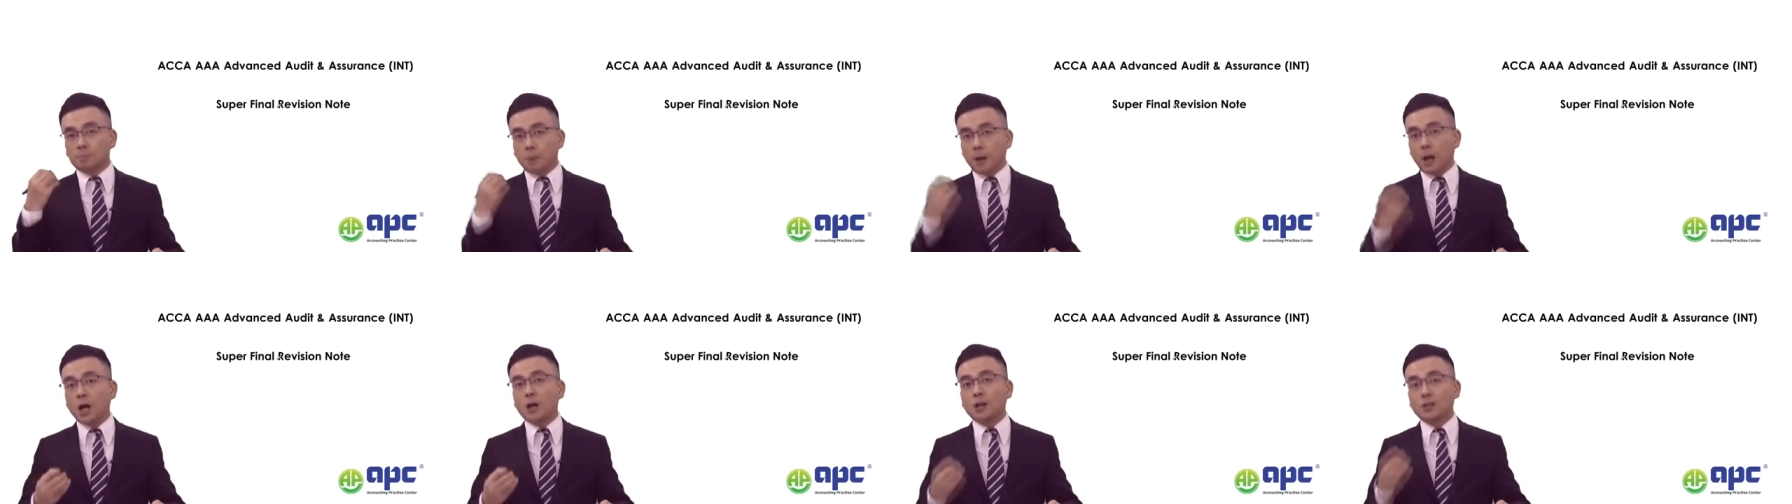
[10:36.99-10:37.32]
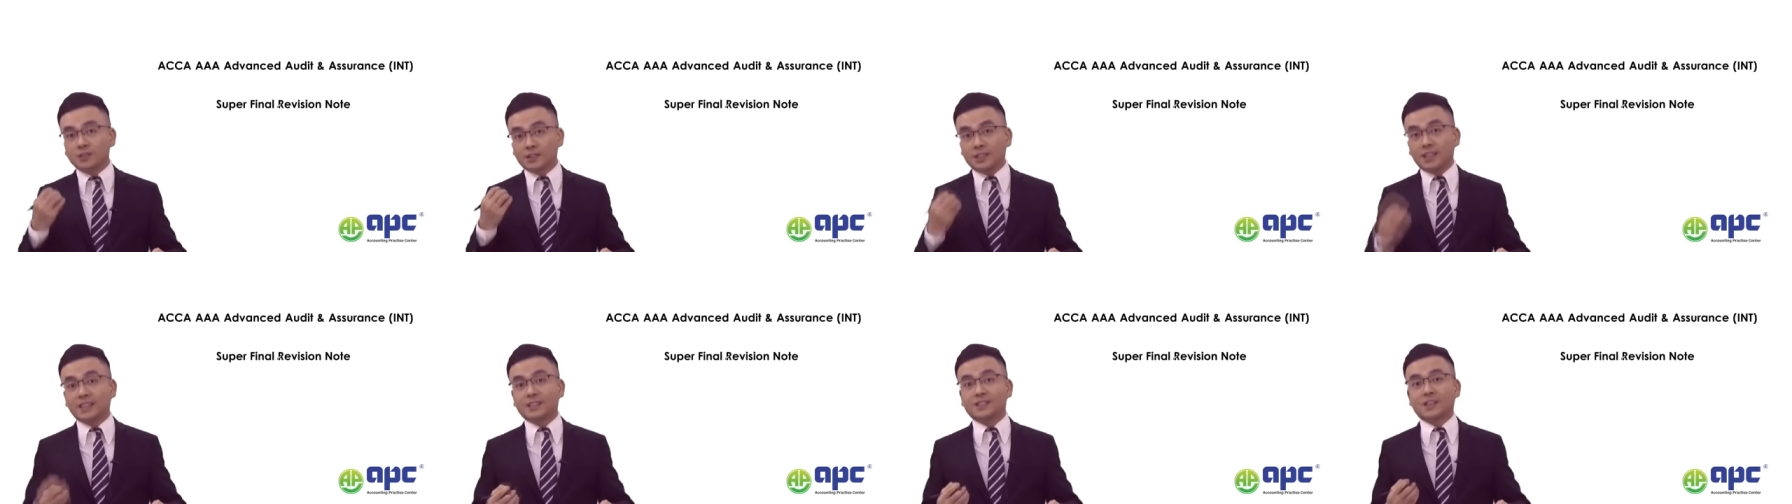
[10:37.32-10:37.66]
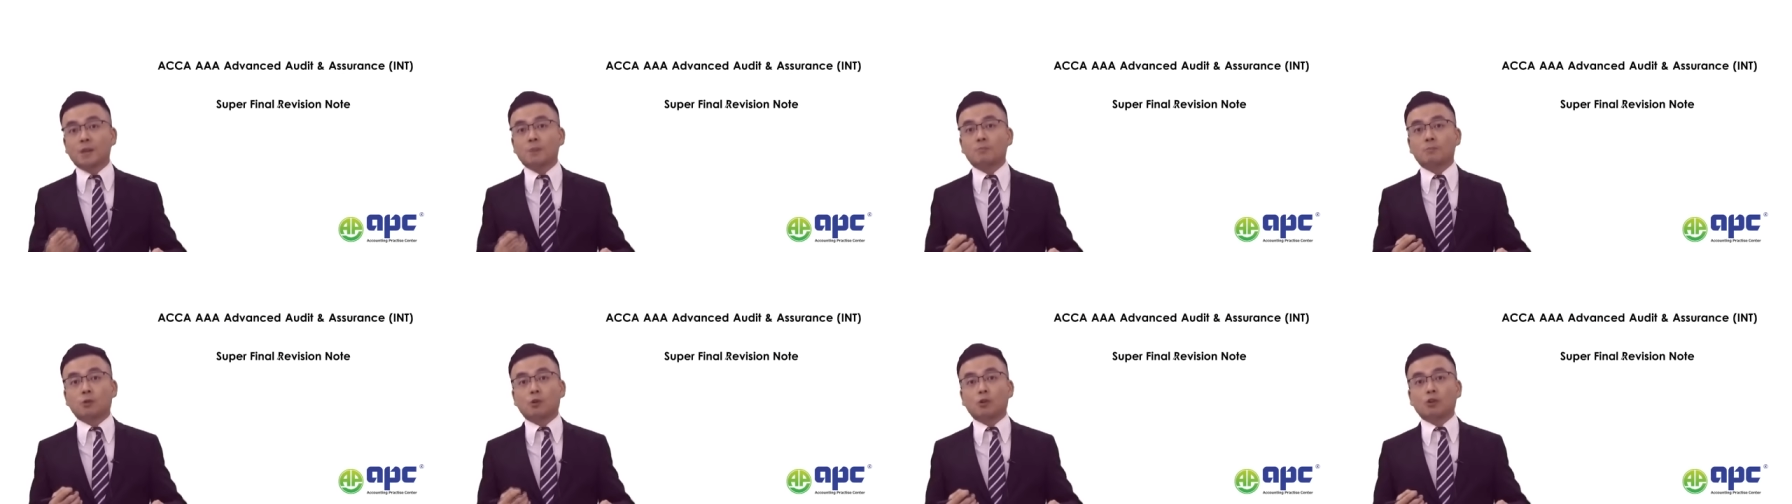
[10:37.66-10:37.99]
past
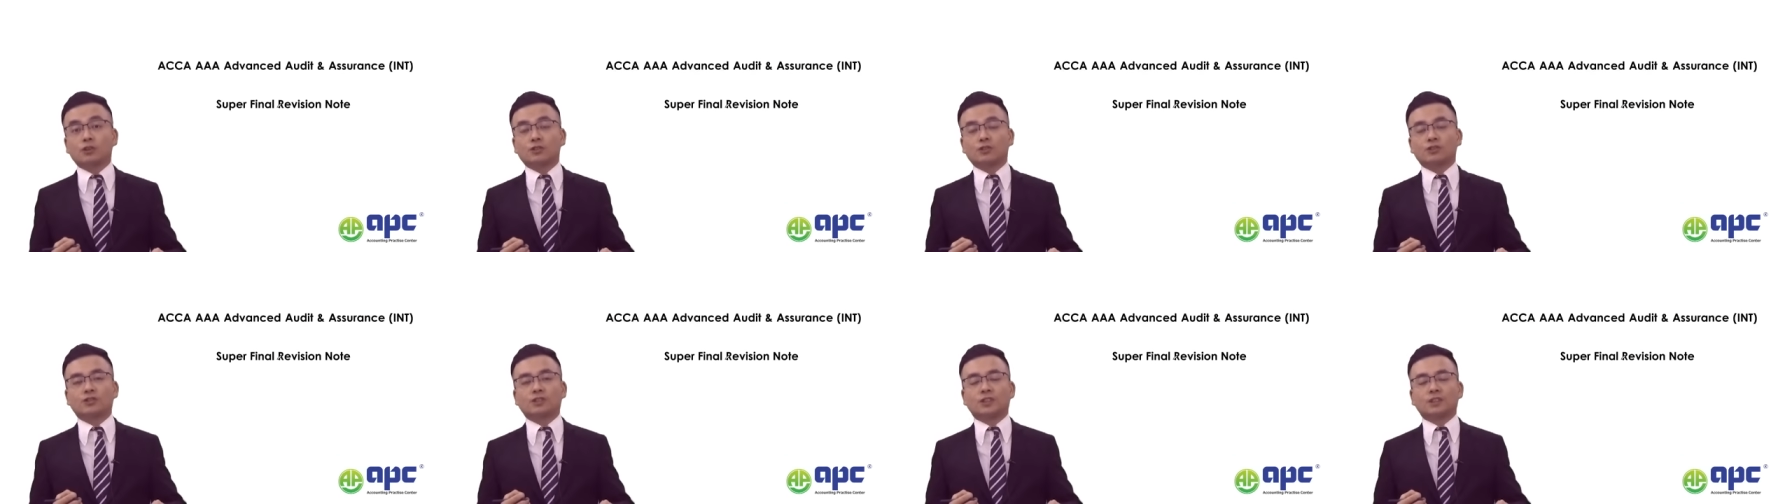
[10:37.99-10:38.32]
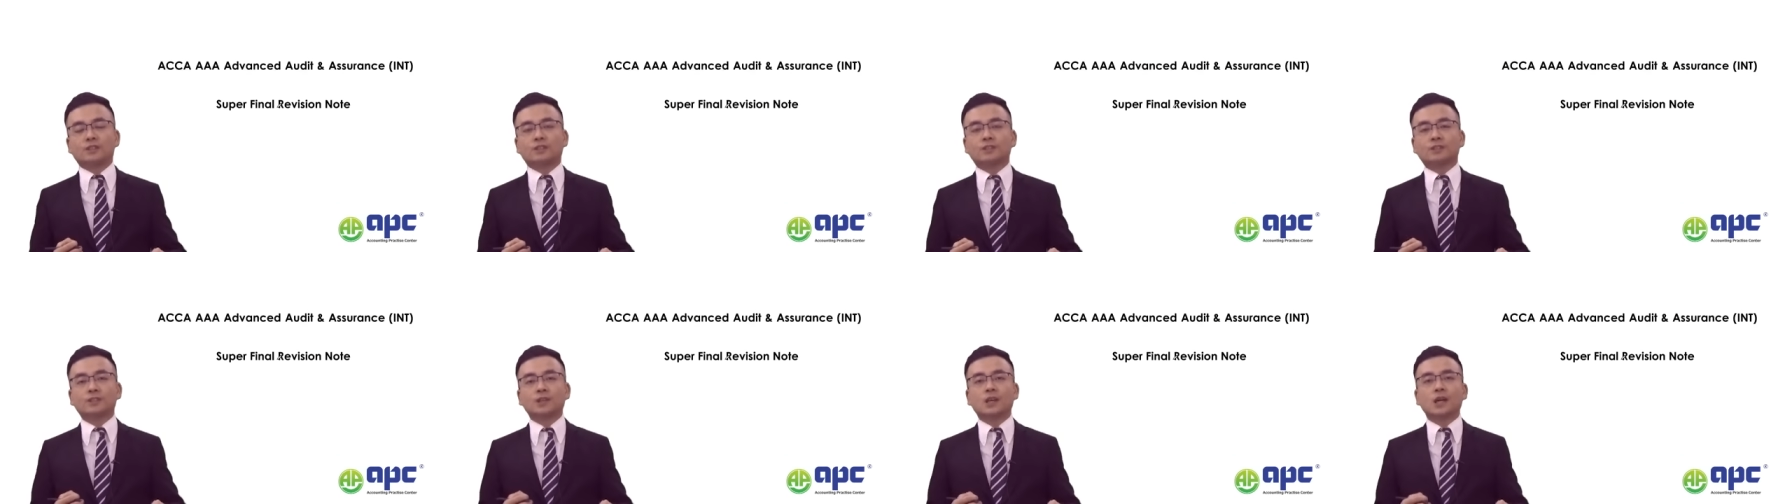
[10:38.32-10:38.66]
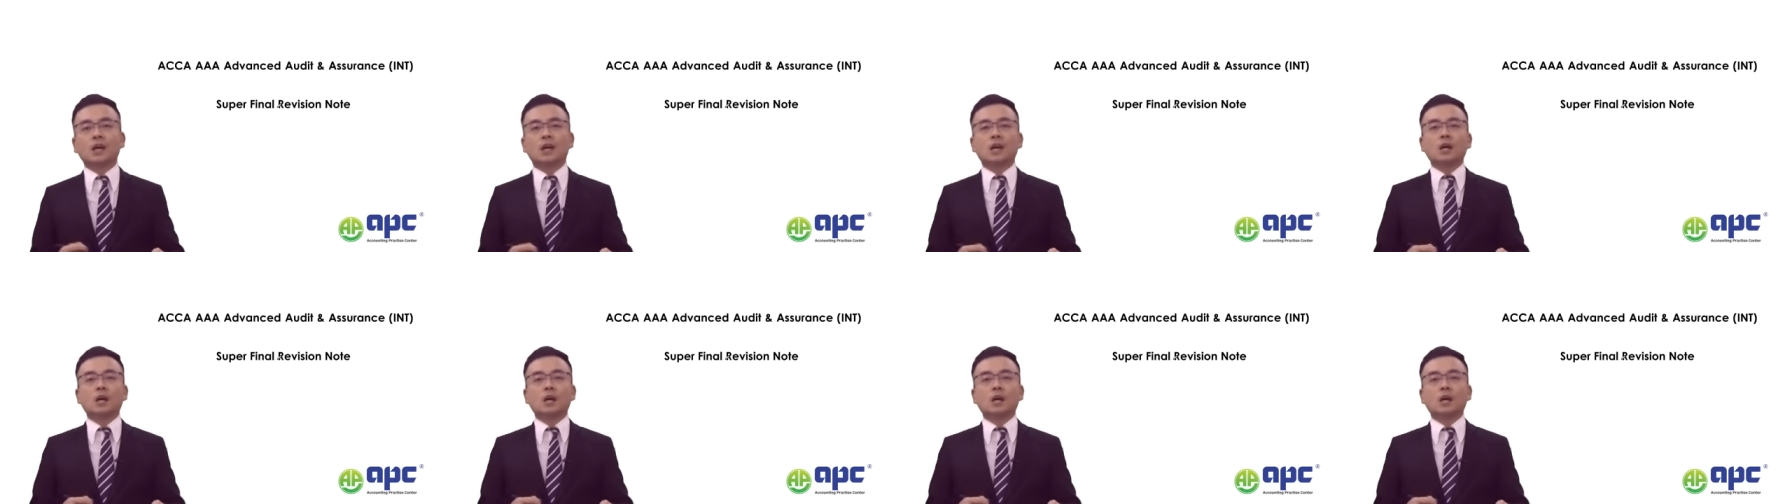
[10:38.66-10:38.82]
exam questions